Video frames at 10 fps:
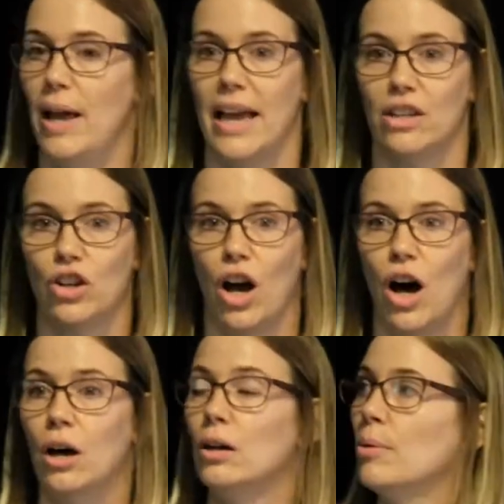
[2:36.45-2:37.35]
to do
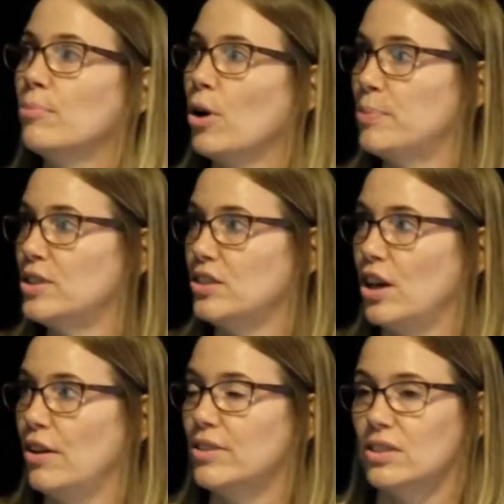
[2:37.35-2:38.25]
HR,
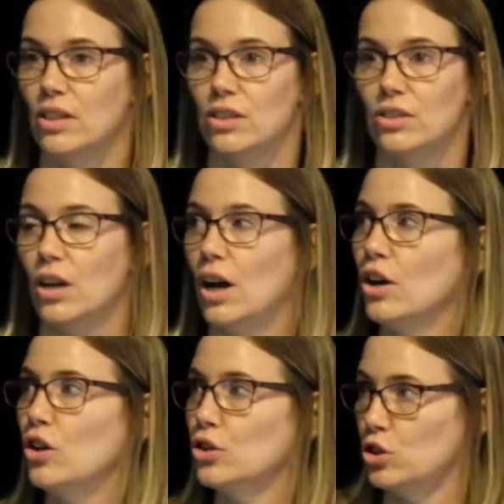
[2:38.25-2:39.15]
property services,
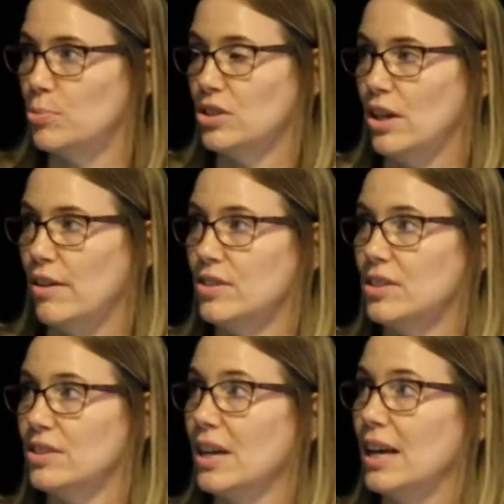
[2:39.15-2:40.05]
customer
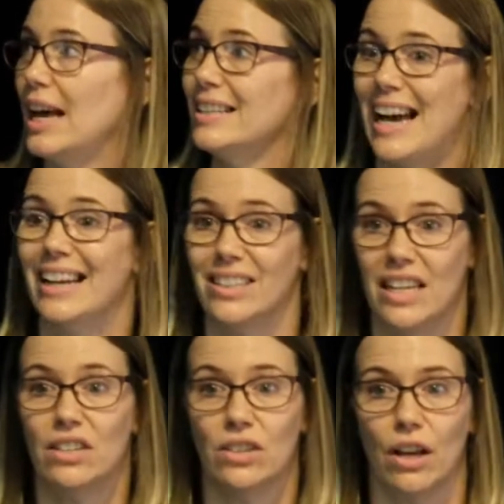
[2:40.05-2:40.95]
services and
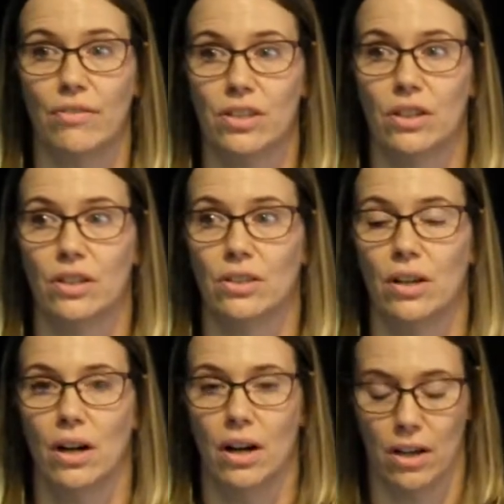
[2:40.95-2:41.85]
IT
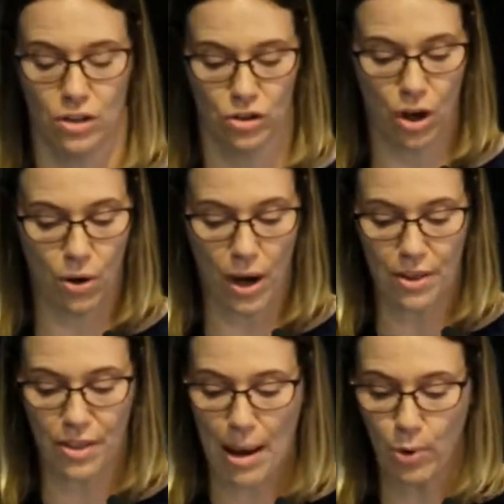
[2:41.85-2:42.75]
services.
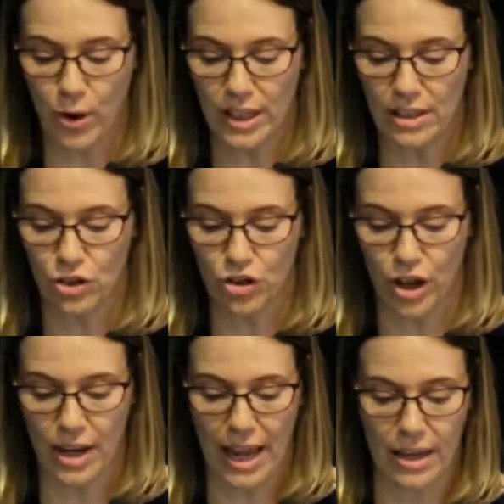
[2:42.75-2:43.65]
So at that point in the
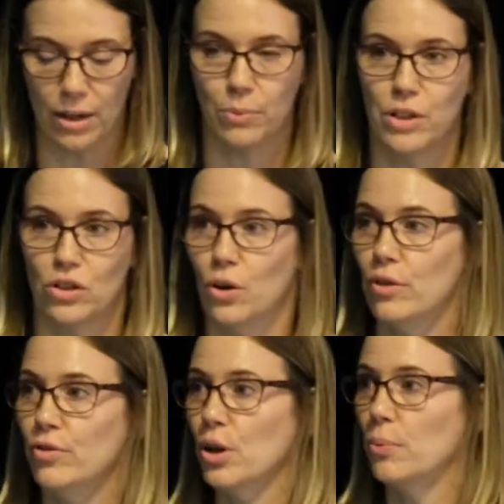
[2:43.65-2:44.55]
journey,
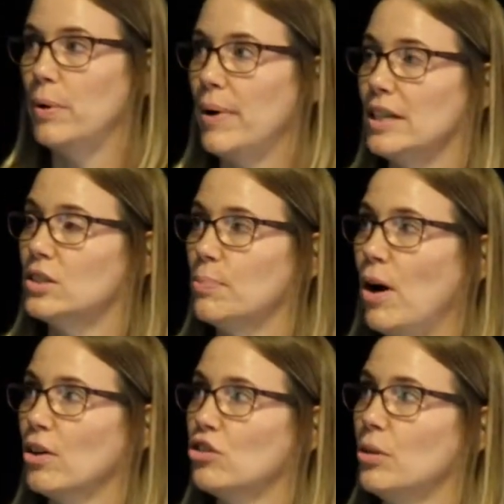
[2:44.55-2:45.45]
we went
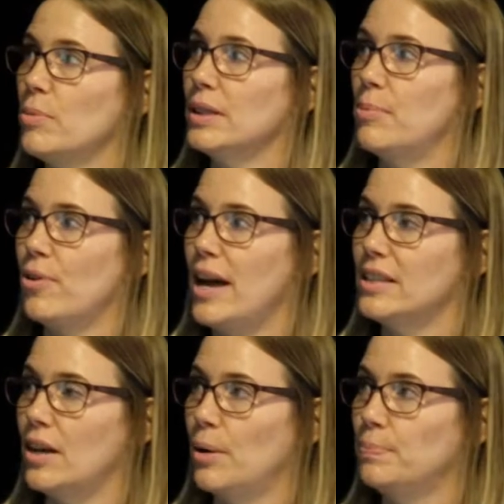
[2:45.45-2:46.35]
into partnership with
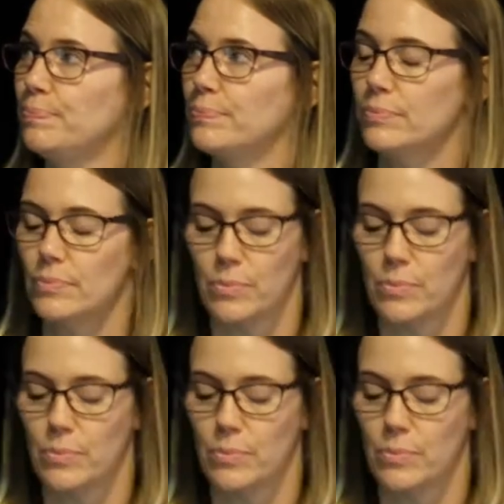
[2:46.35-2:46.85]
Liberator.